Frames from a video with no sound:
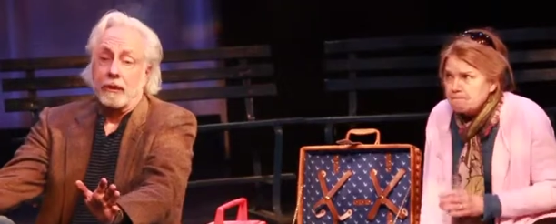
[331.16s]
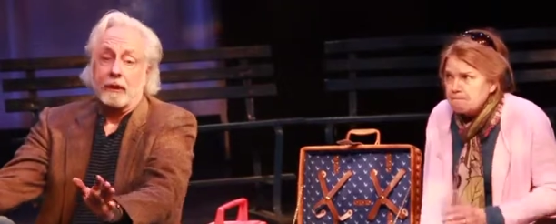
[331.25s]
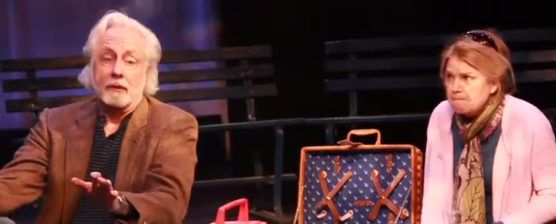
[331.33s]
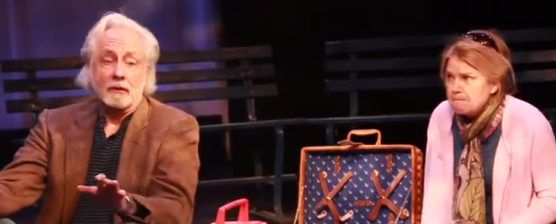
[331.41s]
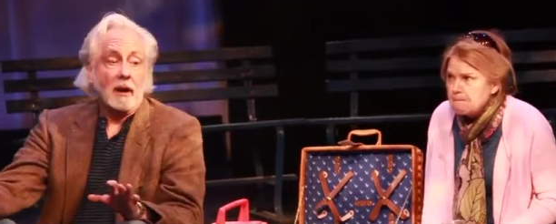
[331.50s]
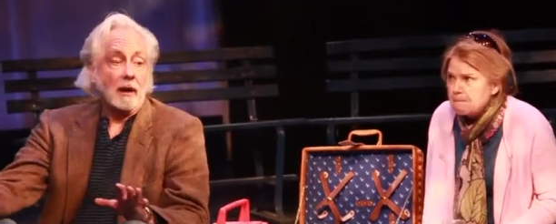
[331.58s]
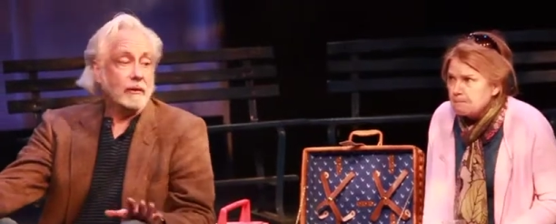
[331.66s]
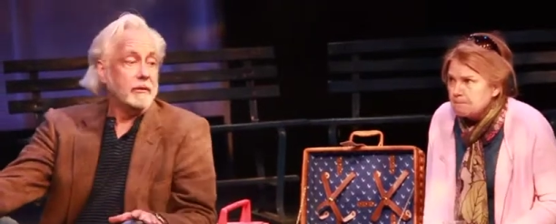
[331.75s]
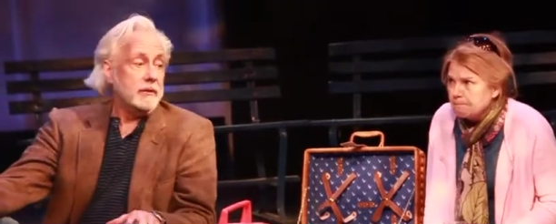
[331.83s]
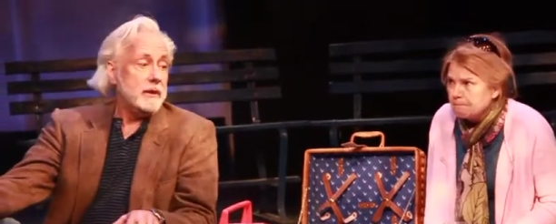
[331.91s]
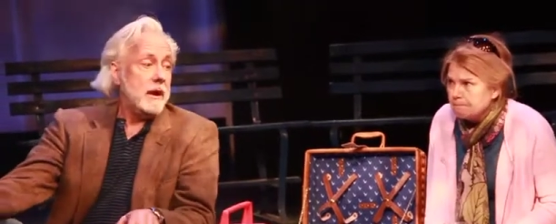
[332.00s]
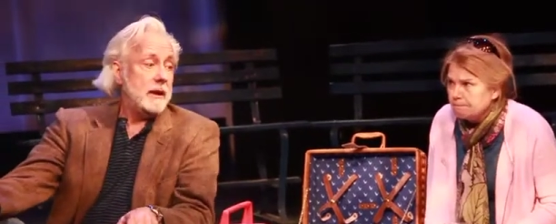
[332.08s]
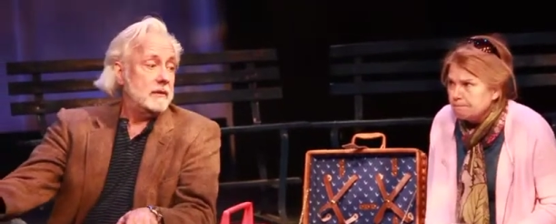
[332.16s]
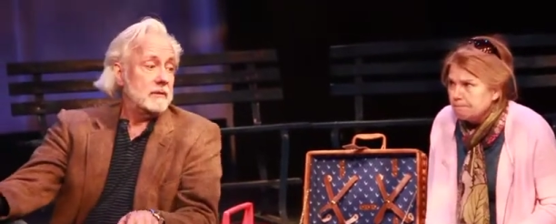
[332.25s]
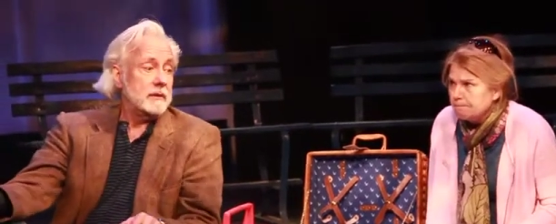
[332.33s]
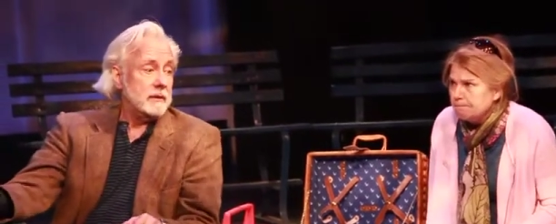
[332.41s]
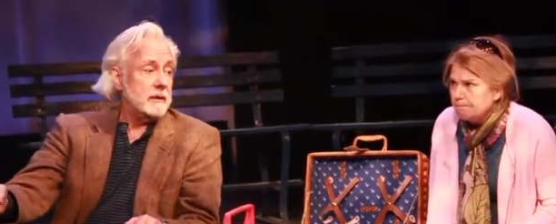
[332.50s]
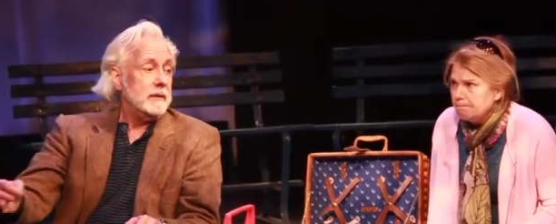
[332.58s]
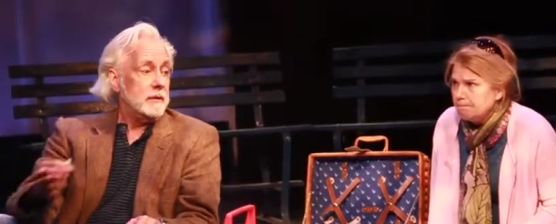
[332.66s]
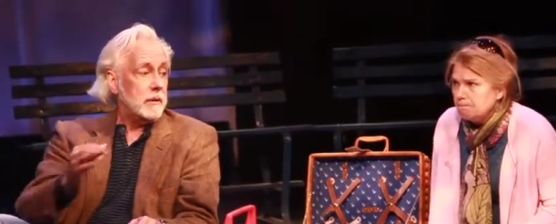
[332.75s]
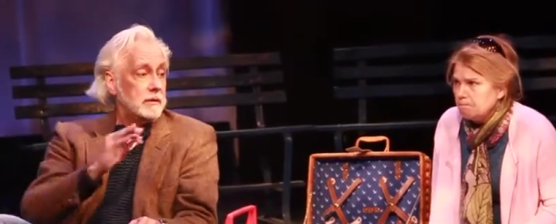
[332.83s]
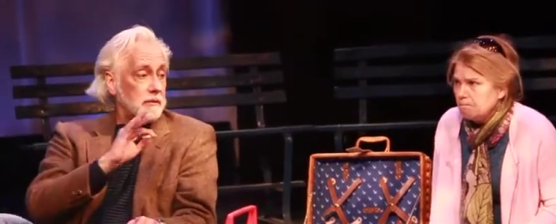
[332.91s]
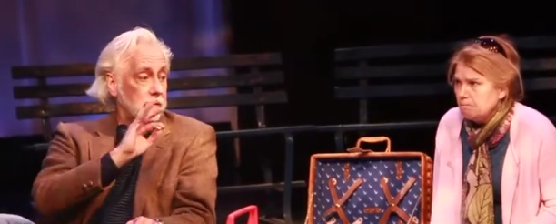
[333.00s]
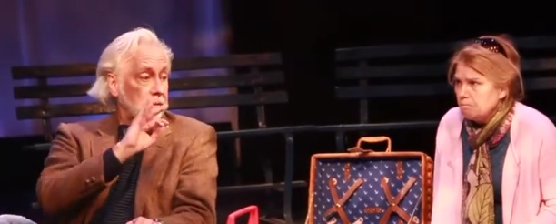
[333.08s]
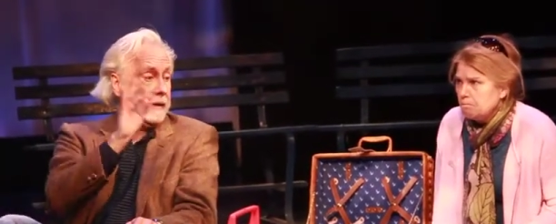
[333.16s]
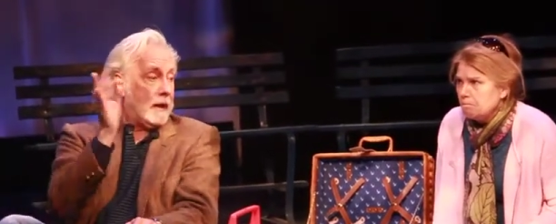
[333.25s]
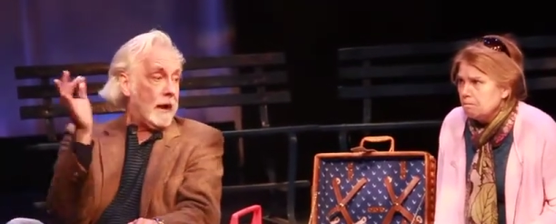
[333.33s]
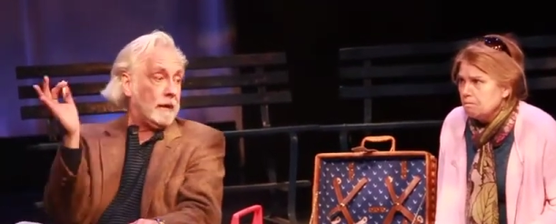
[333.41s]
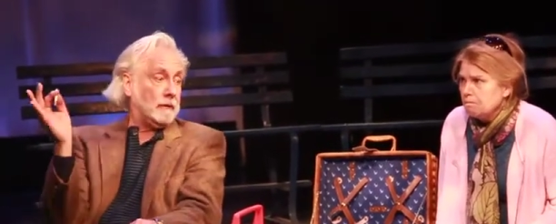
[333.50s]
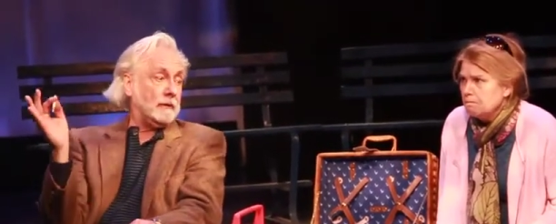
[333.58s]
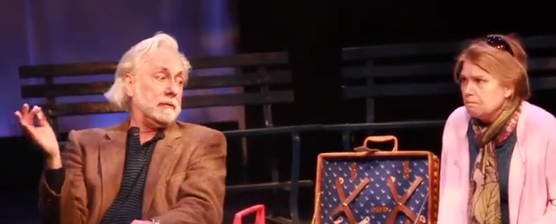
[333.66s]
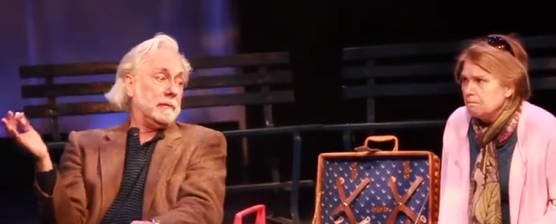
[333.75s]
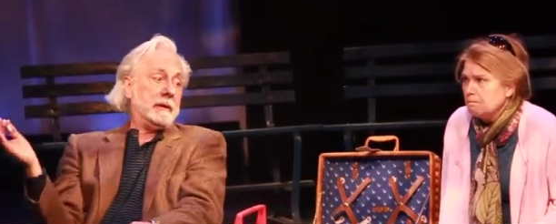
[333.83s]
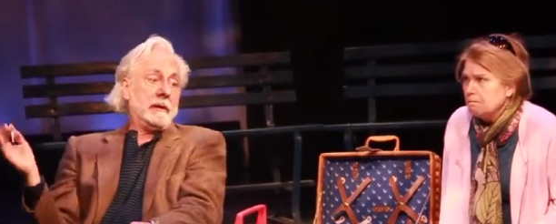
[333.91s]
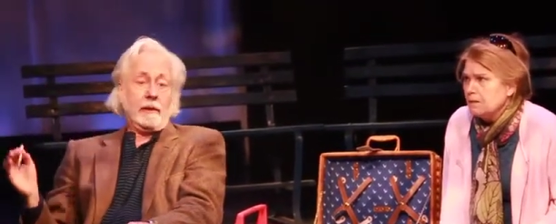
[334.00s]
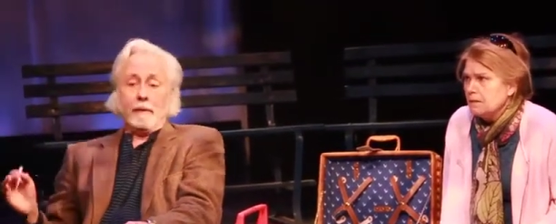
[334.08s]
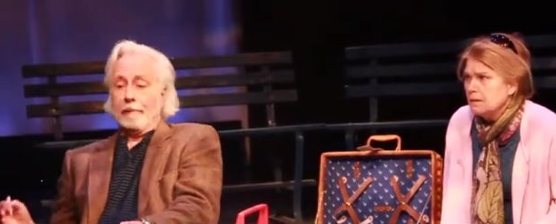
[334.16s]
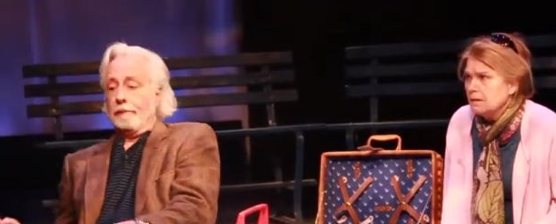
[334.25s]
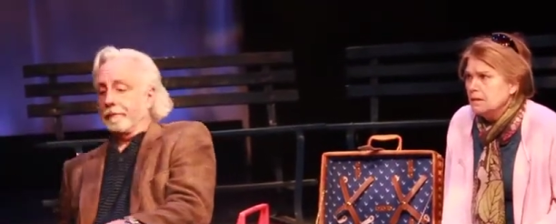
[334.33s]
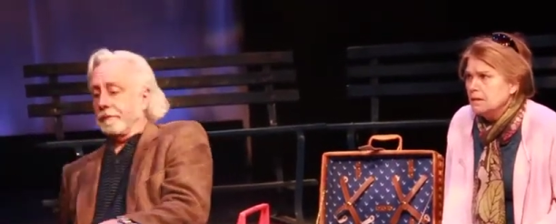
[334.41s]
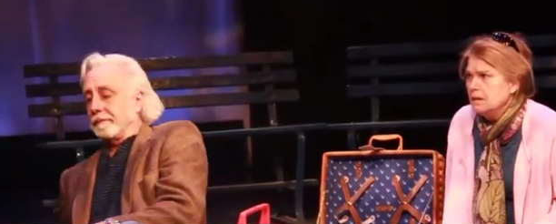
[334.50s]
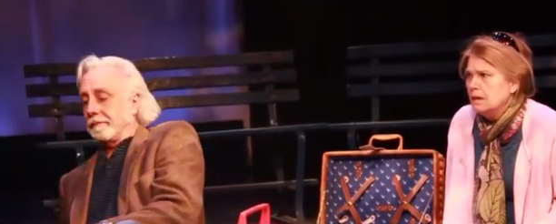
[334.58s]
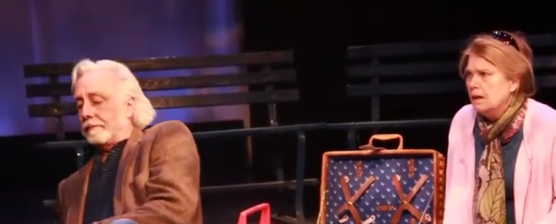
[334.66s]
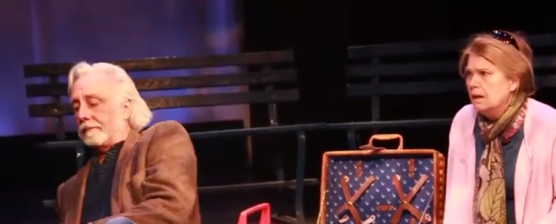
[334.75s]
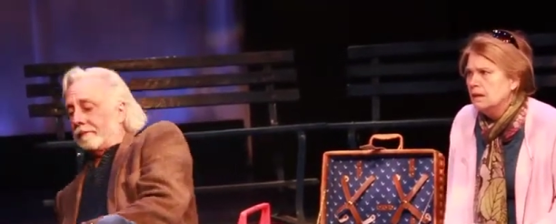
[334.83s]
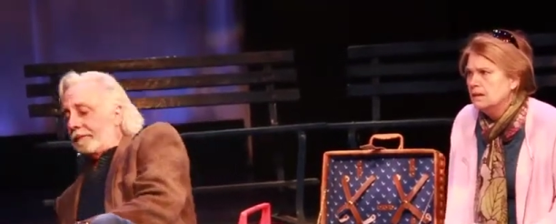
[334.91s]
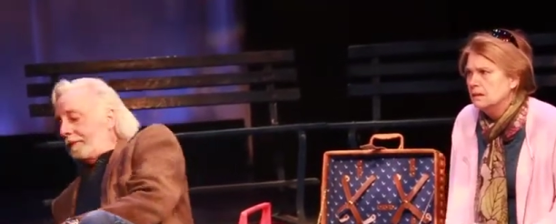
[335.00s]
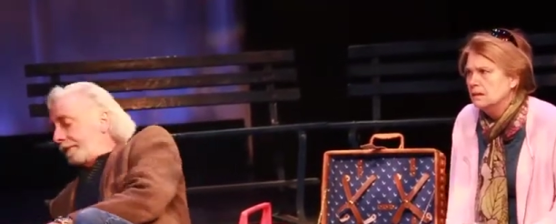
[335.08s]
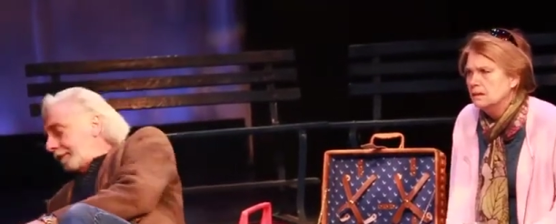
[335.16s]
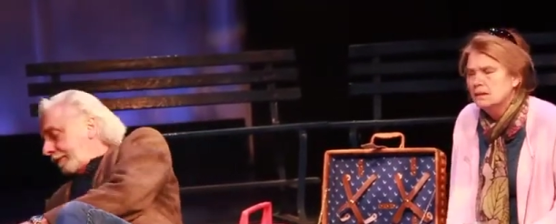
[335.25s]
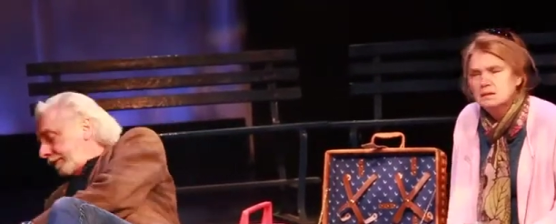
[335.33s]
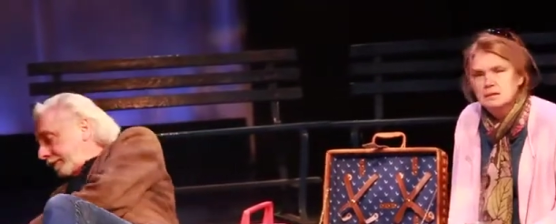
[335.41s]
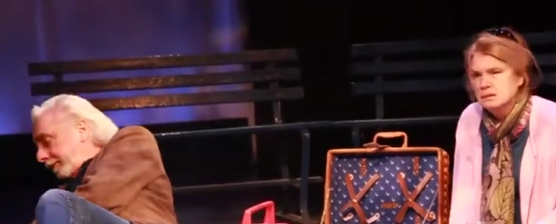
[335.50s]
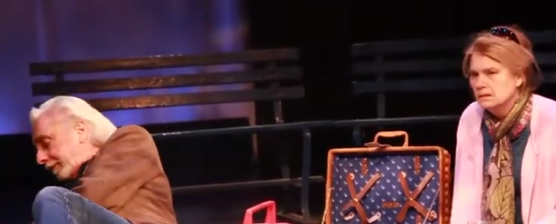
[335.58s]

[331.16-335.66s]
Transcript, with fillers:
Speaker 1: what it does, yes, and it also relaxes me.